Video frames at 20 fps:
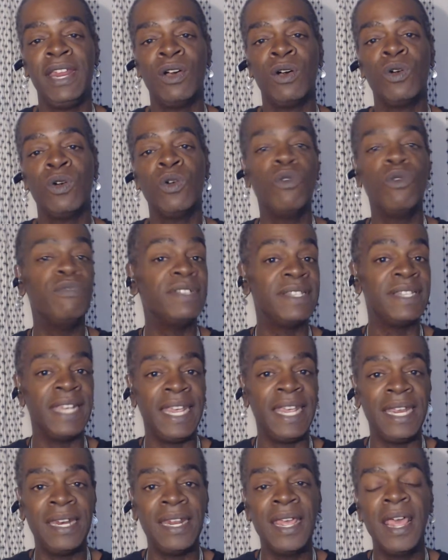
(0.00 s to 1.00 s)
who've
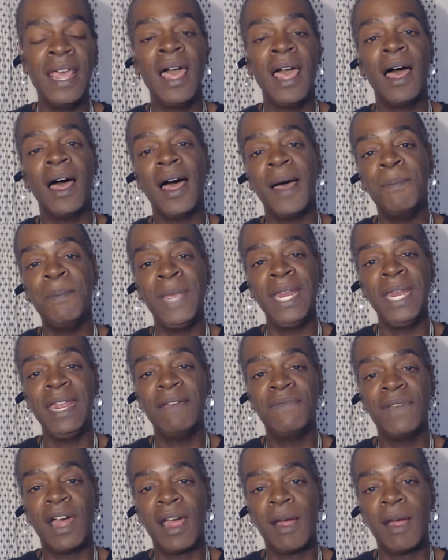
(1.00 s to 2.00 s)
seen many of
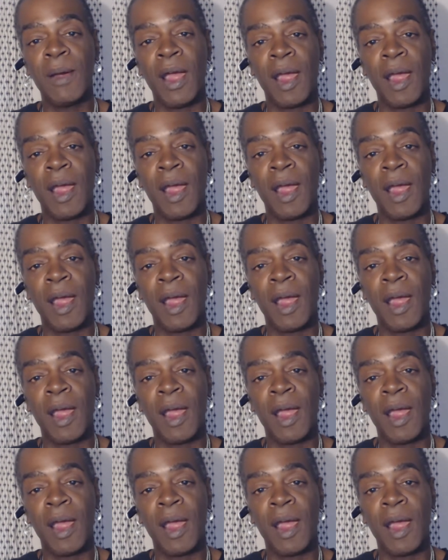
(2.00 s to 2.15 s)
our